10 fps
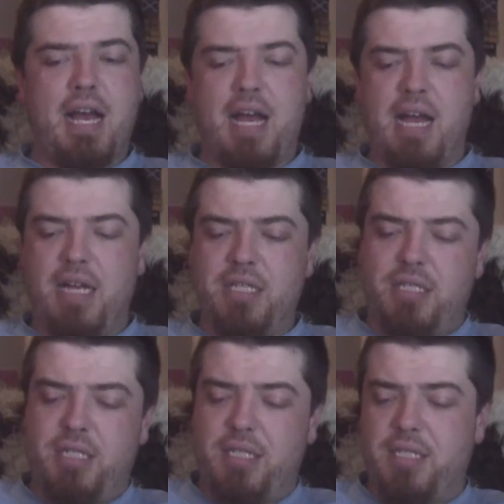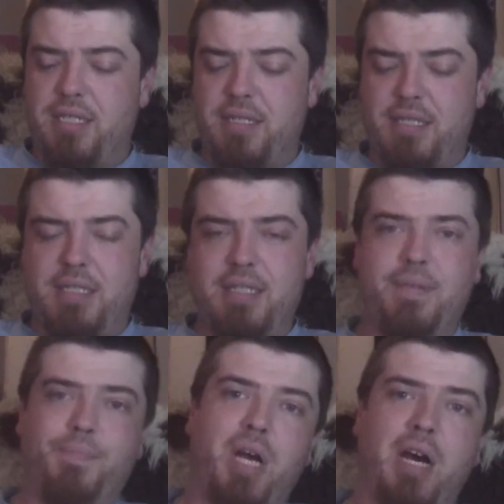It's
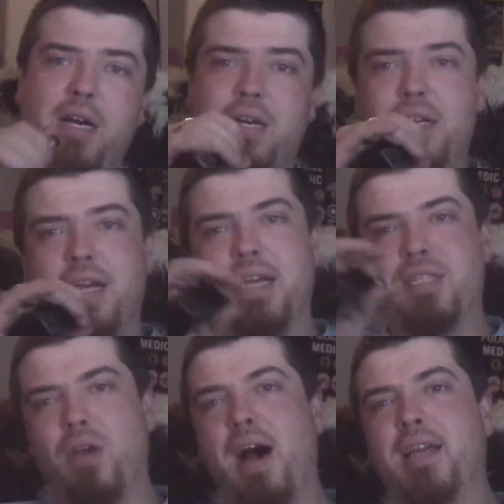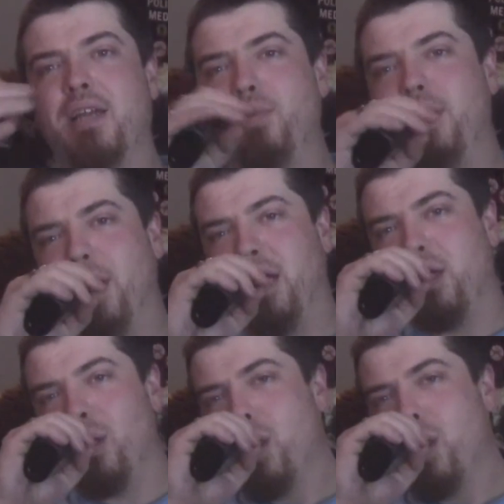lacking a wee bit.